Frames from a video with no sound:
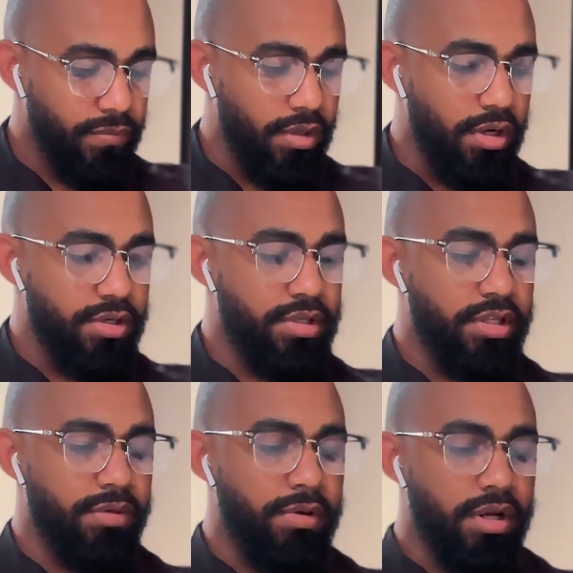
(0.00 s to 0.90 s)
And honestly, I
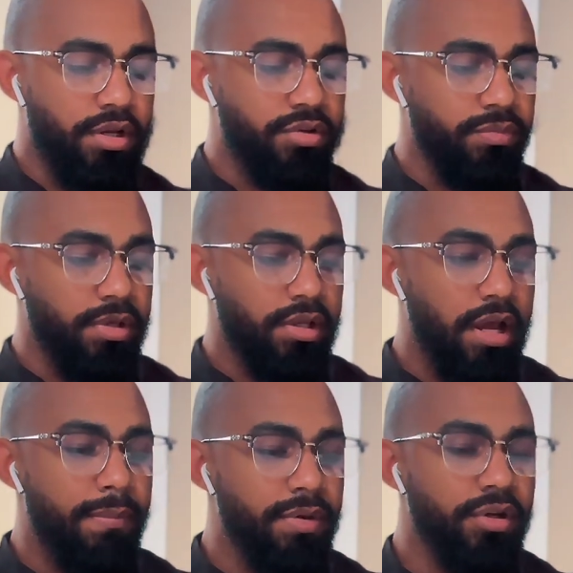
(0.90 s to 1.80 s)
think my content would be a
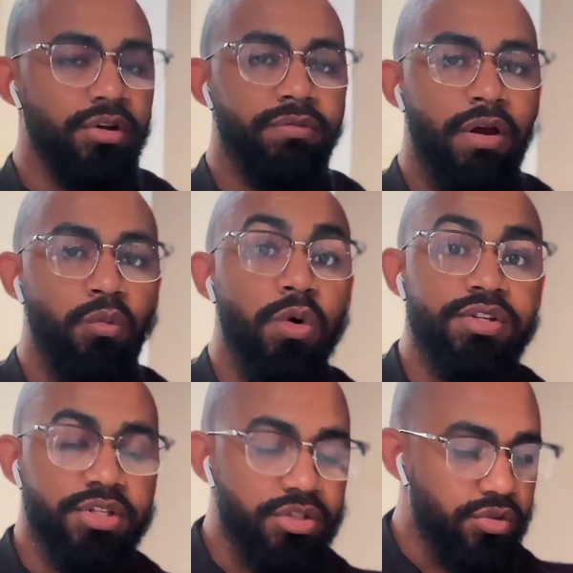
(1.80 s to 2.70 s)
lot bigger if I
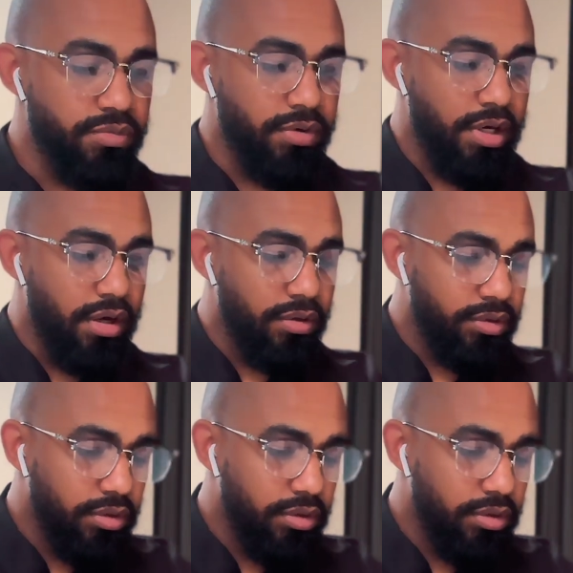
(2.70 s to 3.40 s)
wasn't so spread out.